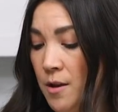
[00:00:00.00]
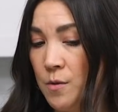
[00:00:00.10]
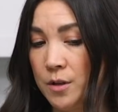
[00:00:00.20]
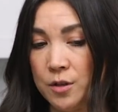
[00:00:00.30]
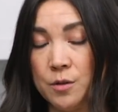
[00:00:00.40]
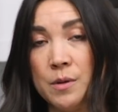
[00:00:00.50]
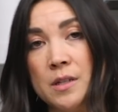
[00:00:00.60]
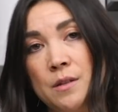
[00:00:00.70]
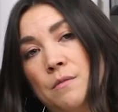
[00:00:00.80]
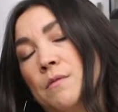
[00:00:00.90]
You wanna
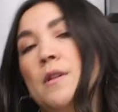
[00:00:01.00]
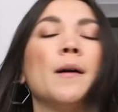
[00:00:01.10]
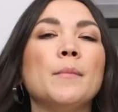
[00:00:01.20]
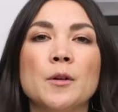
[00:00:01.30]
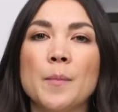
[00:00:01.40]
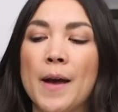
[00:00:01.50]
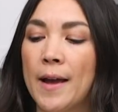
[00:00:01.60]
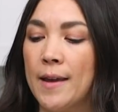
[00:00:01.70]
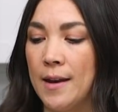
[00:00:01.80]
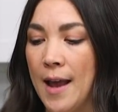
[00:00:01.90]
squeeze it through the nut milk
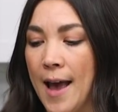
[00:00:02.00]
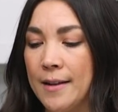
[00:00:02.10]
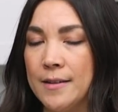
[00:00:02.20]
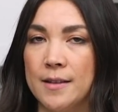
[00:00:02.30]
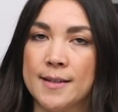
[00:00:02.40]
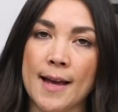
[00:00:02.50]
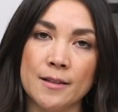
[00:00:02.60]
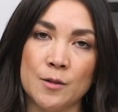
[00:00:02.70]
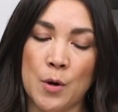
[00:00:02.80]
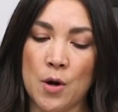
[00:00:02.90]
bag and add it to the
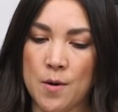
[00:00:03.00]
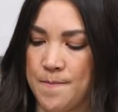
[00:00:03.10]
salad spinner.